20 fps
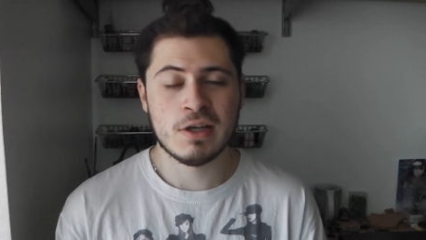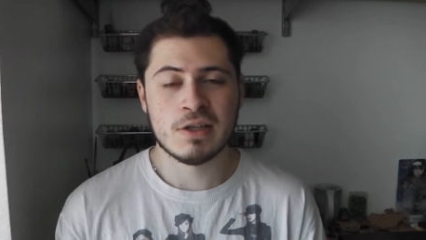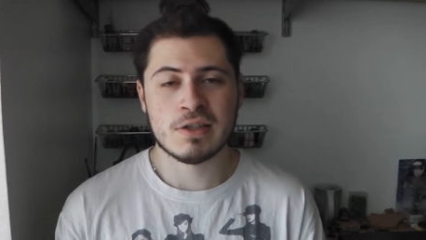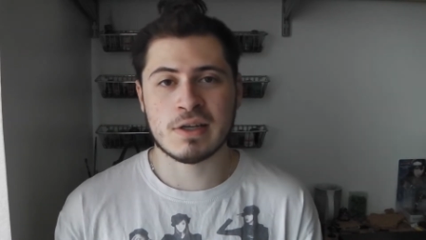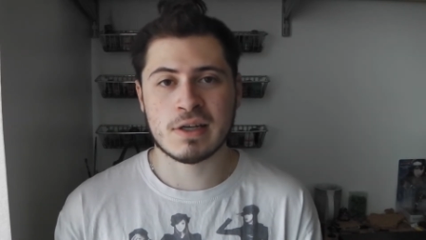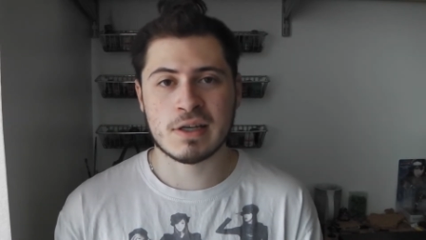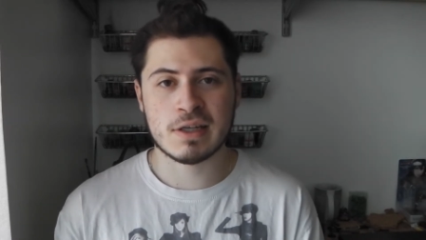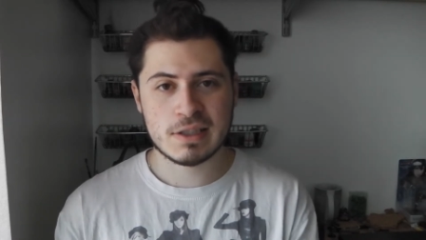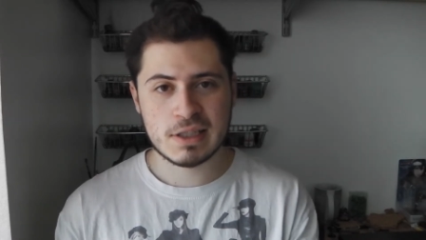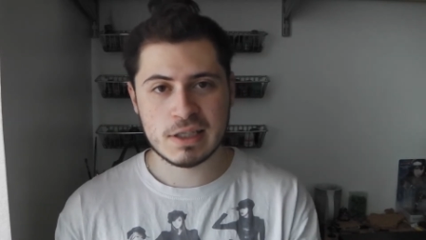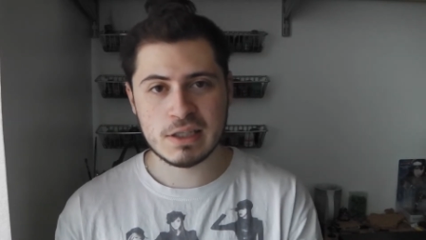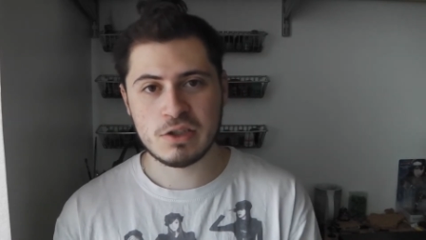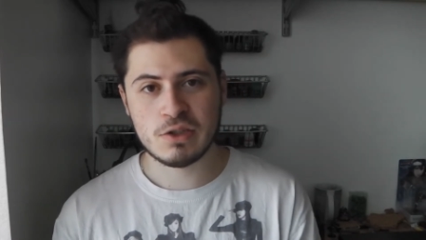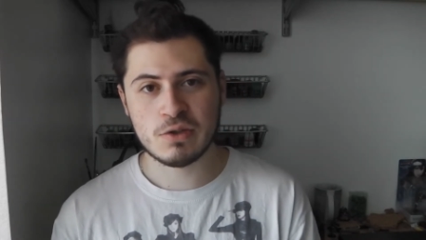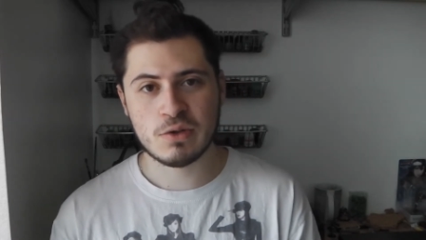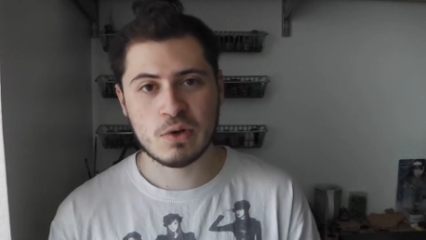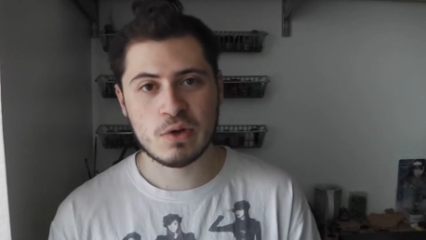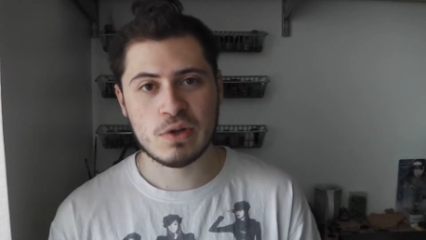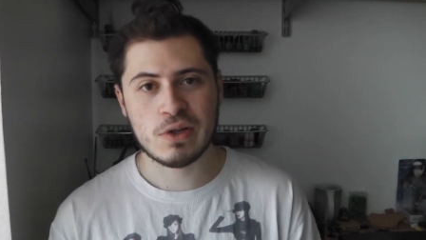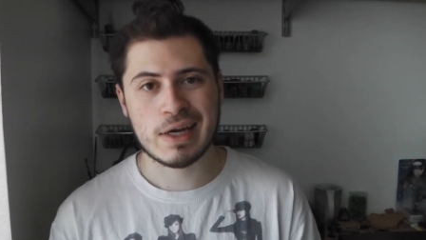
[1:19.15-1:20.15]
So I'm going to teach
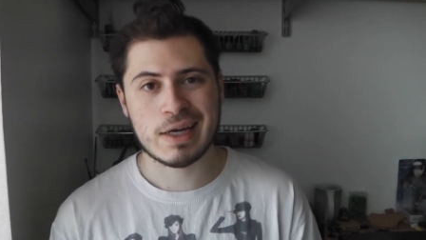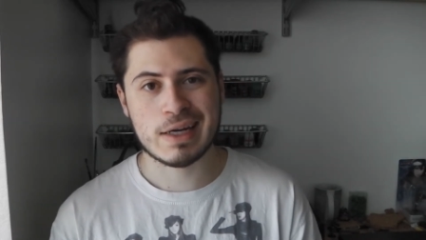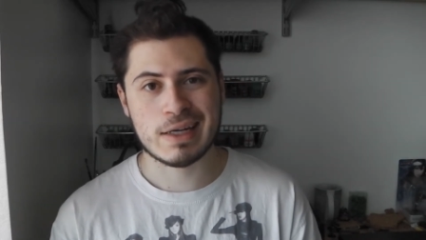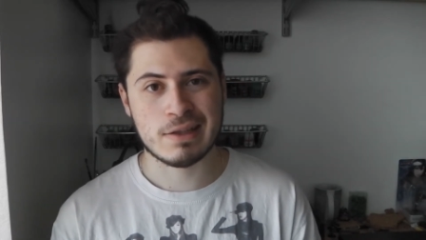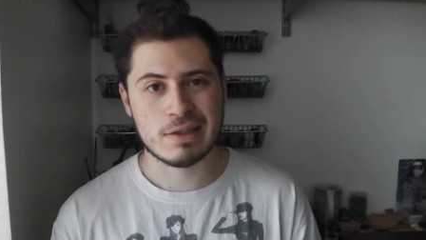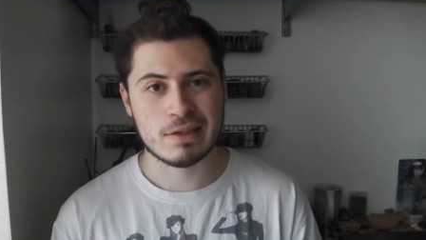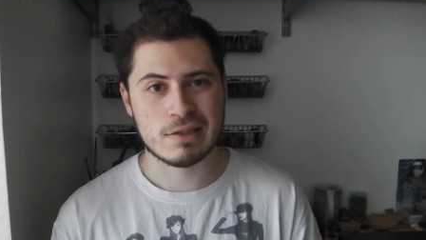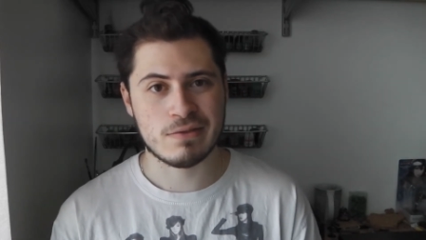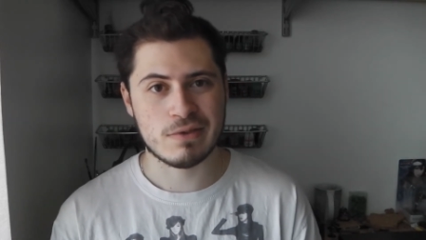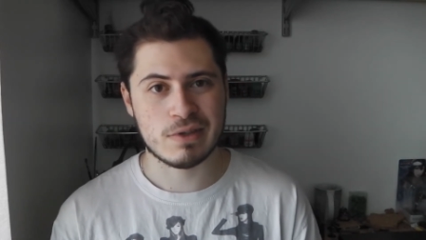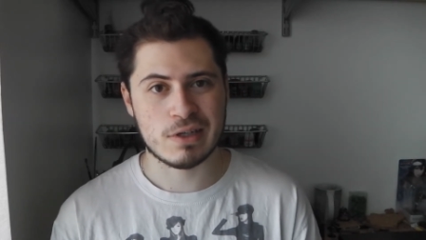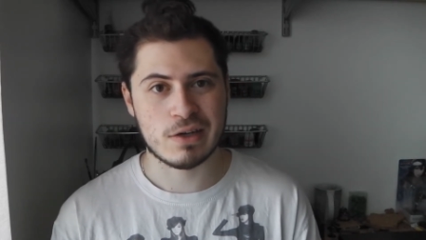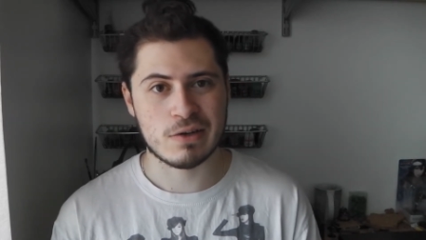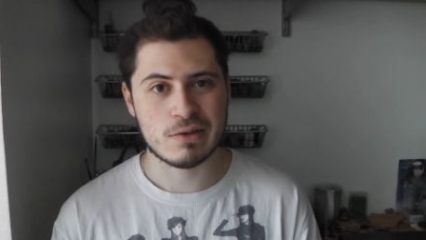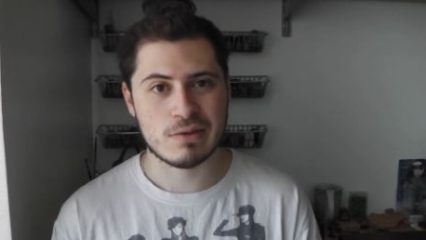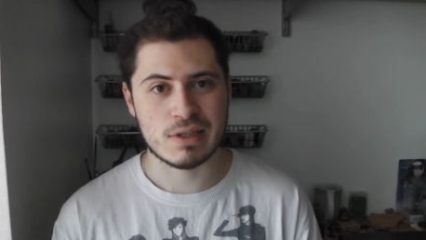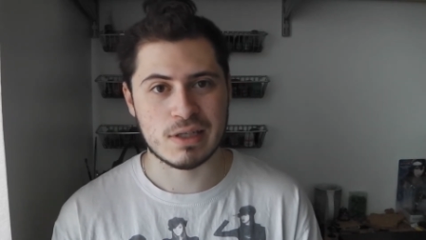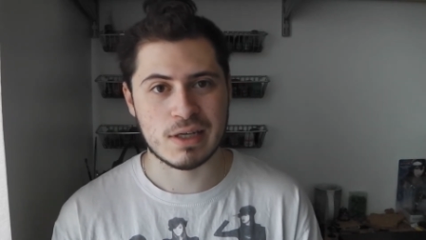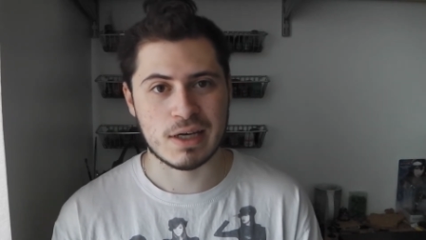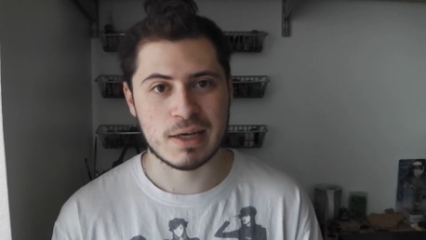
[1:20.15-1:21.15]
you all that in this video
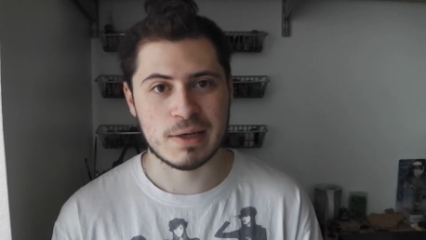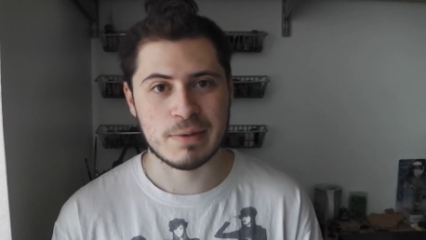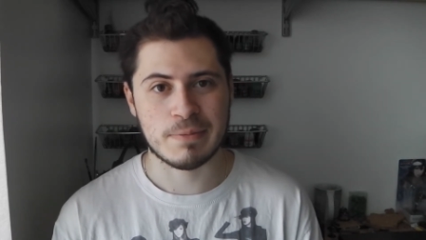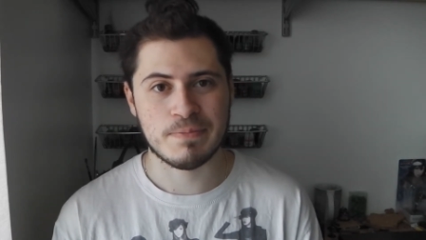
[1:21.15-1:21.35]
today.